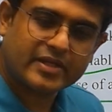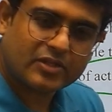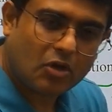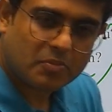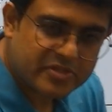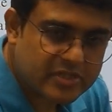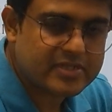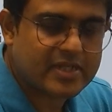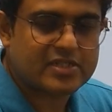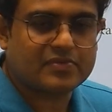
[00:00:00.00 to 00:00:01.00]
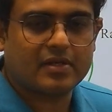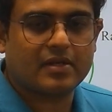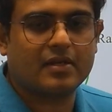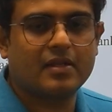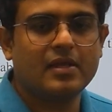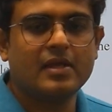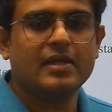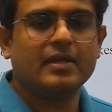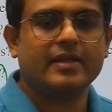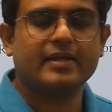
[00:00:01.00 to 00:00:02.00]
the options as well.
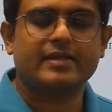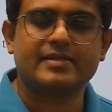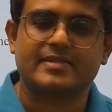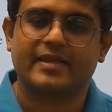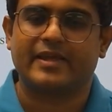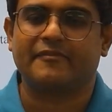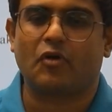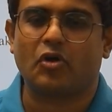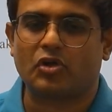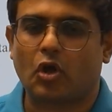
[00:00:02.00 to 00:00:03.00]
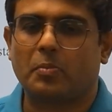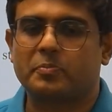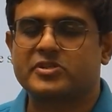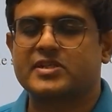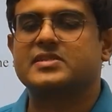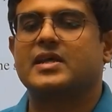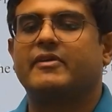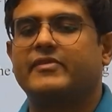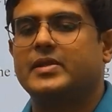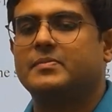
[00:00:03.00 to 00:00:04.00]
It is saying what options are
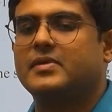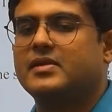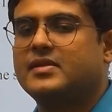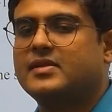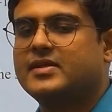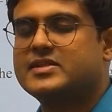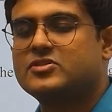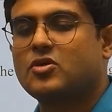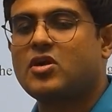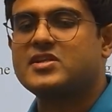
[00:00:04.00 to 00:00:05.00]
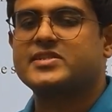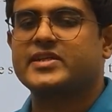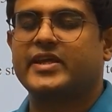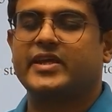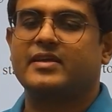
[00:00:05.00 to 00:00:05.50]
available. It's not saying